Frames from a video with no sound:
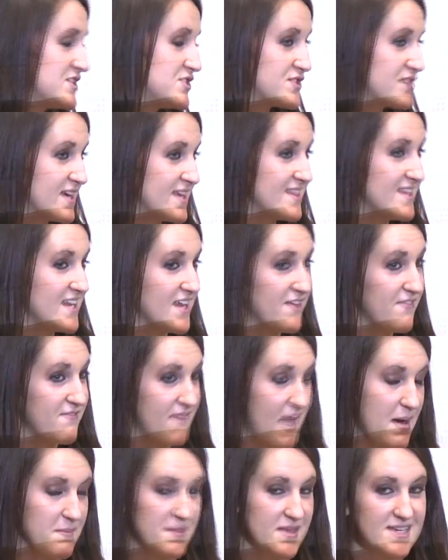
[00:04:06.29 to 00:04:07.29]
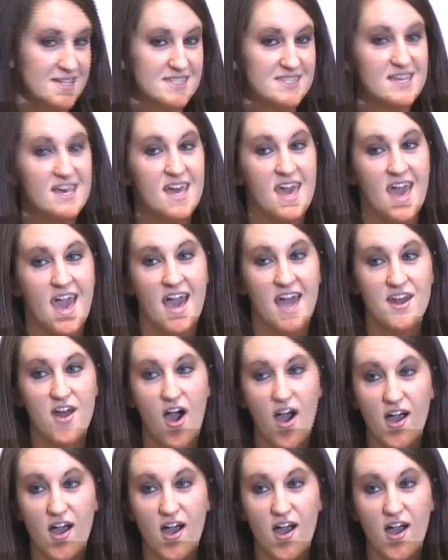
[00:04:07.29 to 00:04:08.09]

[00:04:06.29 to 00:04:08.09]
and strengthening families. And